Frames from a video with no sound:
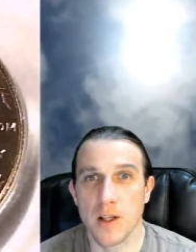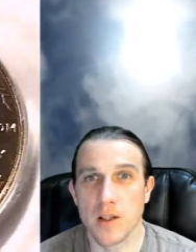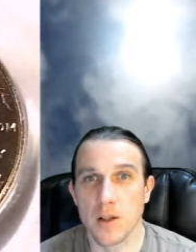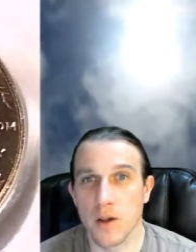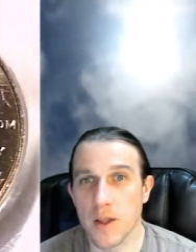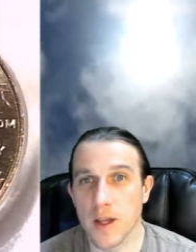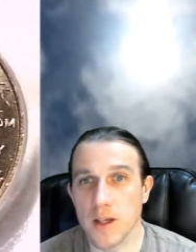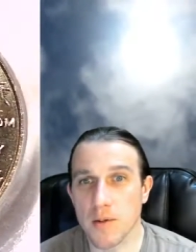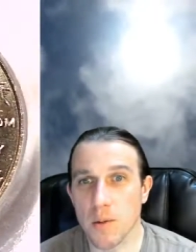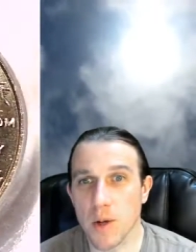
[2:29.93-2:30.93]
So
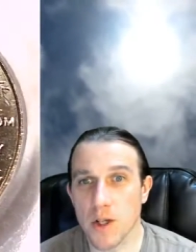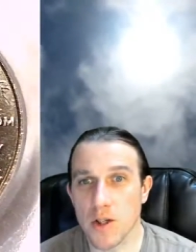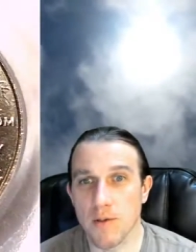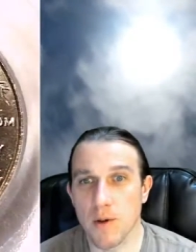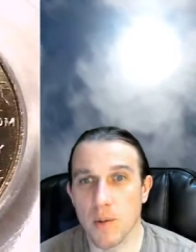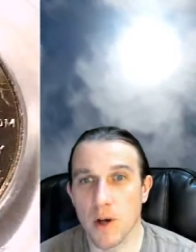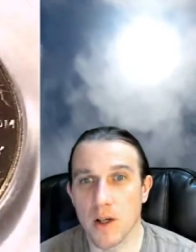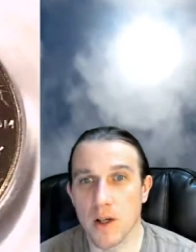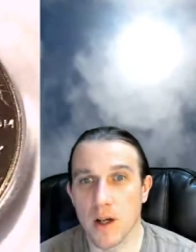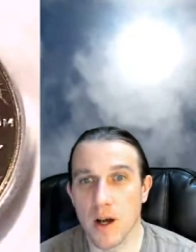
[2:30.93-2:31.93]
thanks for watching,
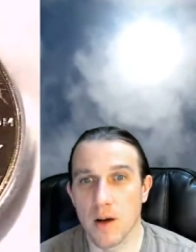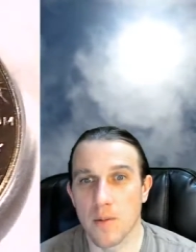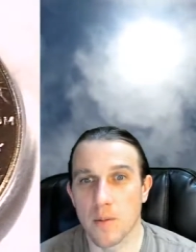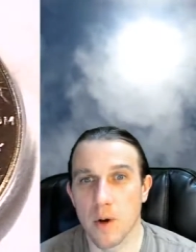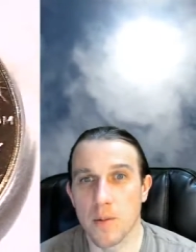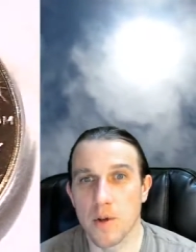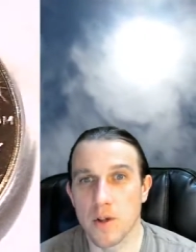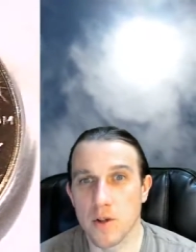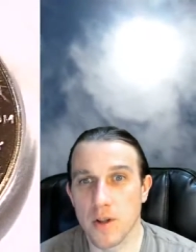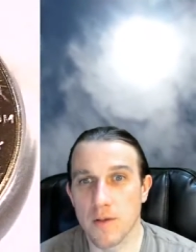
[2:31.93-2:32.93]
everyone. Um, hope you
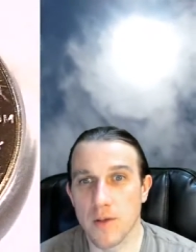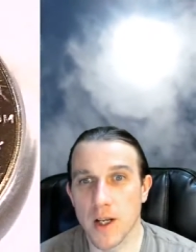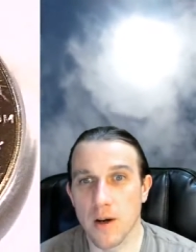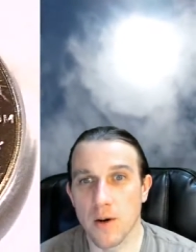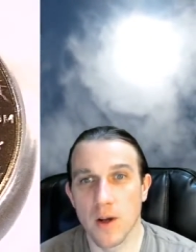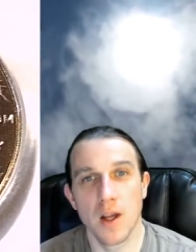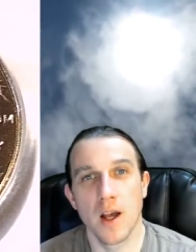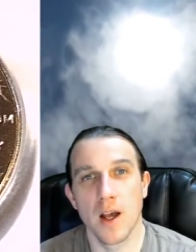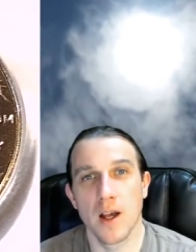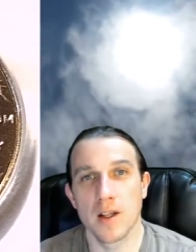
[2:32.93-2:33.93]
enjoyed the video,
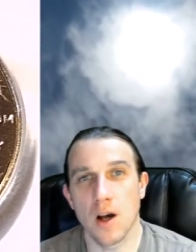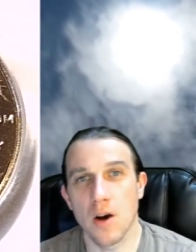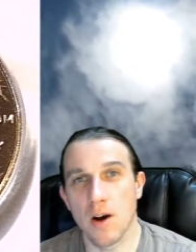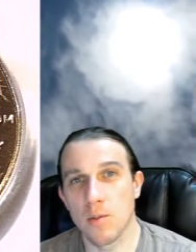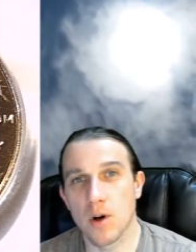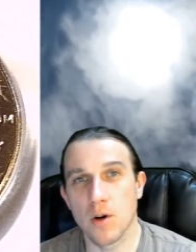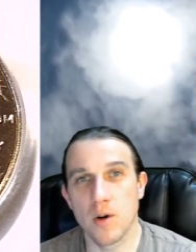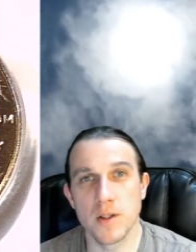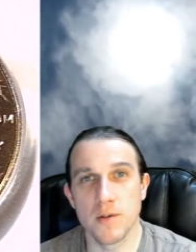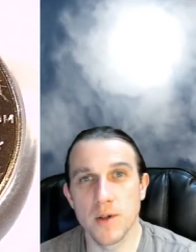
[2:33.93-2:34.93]
and I'll have more
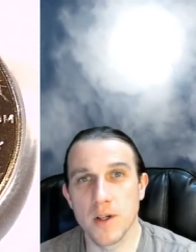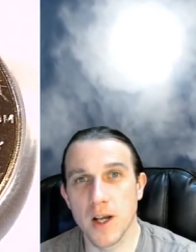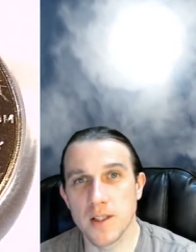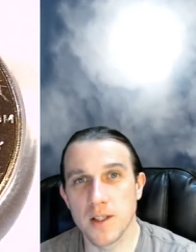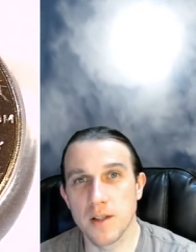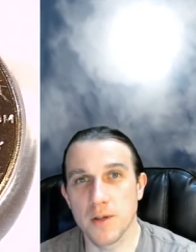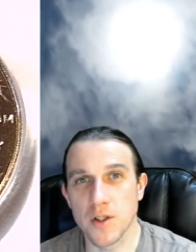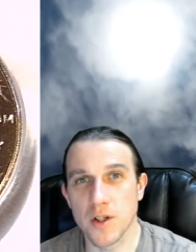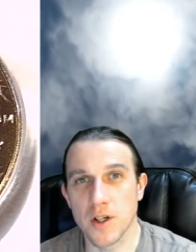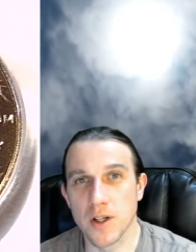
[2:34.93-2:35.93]
coins for you guys in the future.